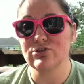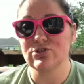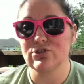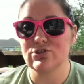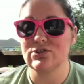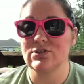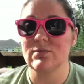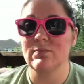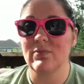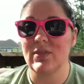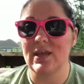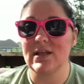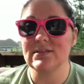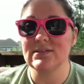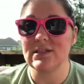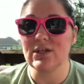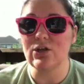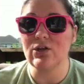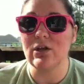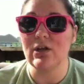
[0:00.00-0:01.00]
are some things
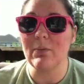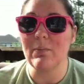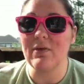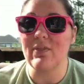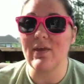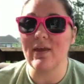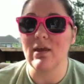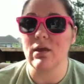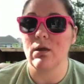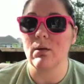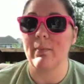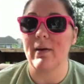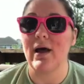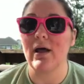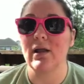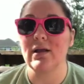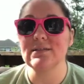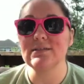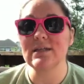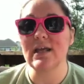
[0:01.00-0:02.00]
that you need to be thinking about,
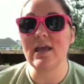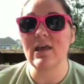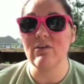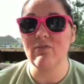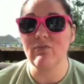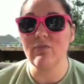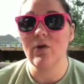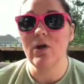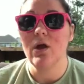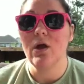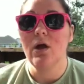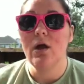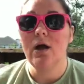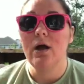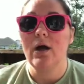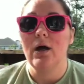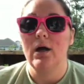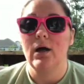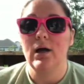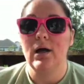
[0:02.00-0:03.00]
is if
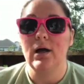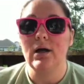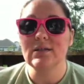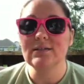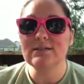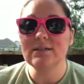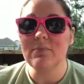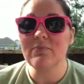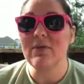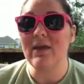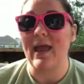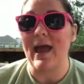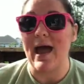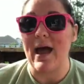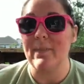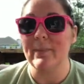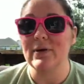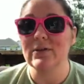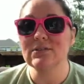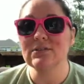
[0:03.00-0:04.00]
something
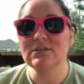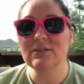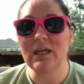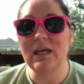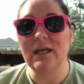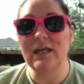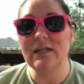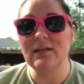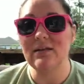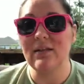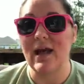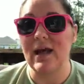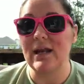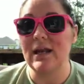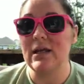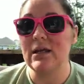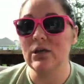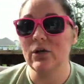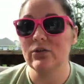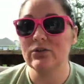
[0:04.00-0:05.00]
happens in that
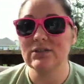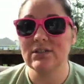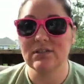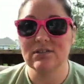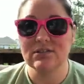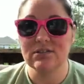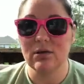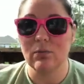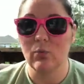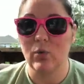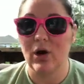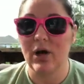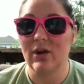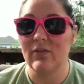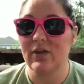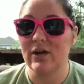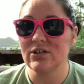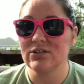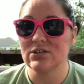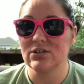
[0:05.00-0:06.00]
ecosystem where
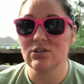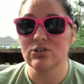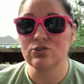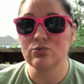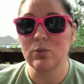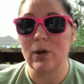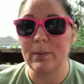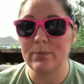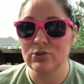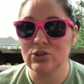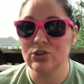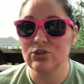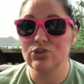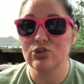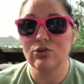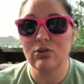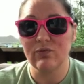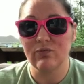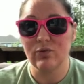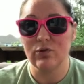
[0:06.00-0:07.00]
there's a disruption
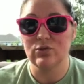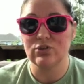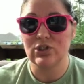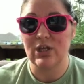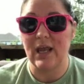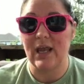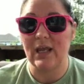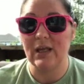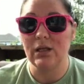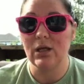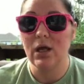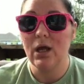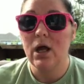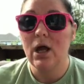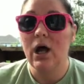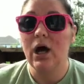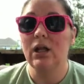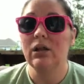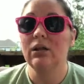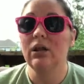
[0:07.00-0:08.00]
to the food chain,
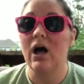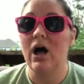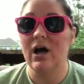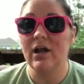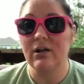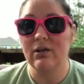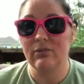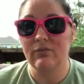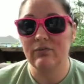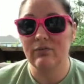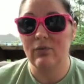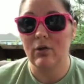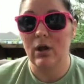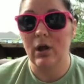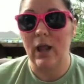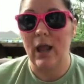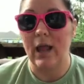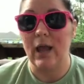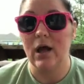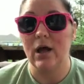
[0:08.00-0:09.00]
a lot of
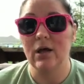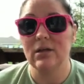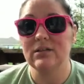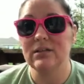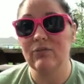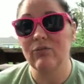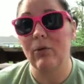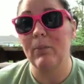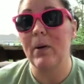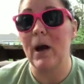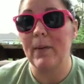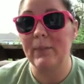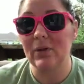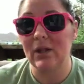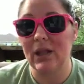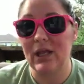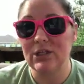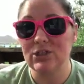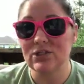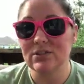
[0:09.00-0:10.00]
different
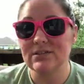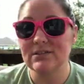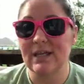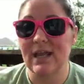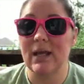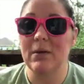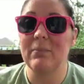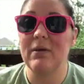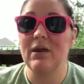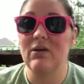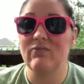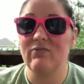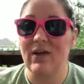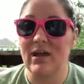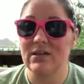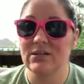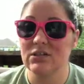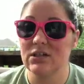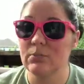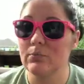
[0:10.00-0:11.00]
populations can be
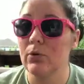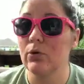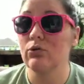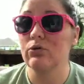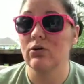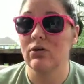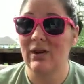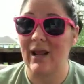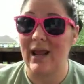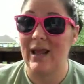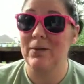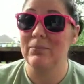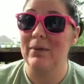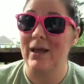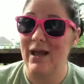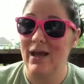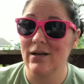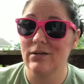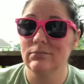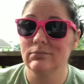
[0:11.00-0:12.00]
affected, both good and
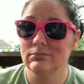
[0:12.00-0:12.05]
bad.